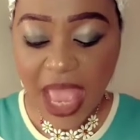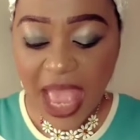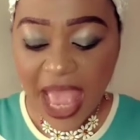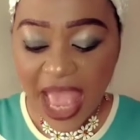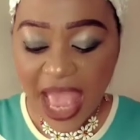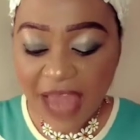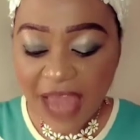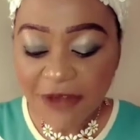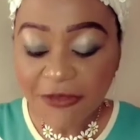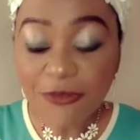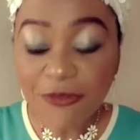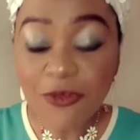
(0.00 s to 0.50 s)

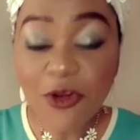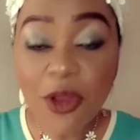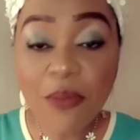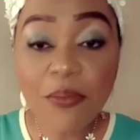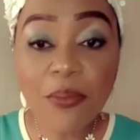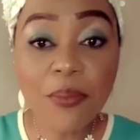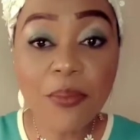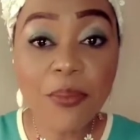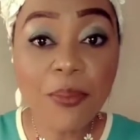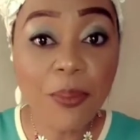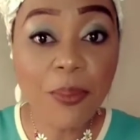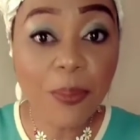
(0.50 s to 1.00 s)
And
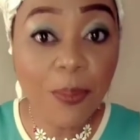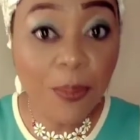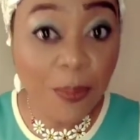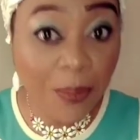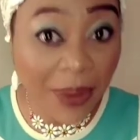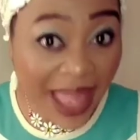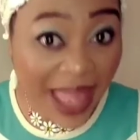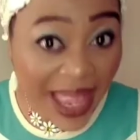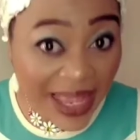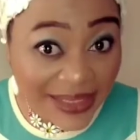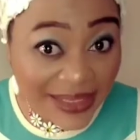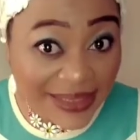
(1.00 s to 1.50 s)
from
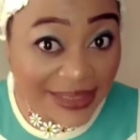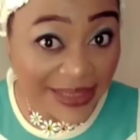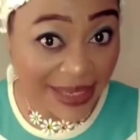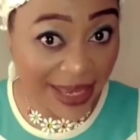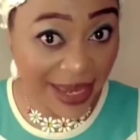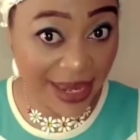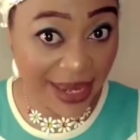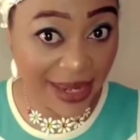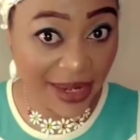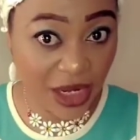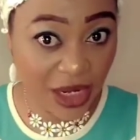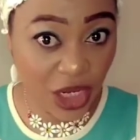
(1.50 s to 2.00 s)

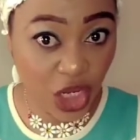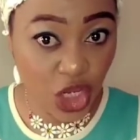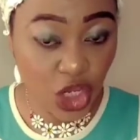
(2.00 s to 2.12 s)
plantain,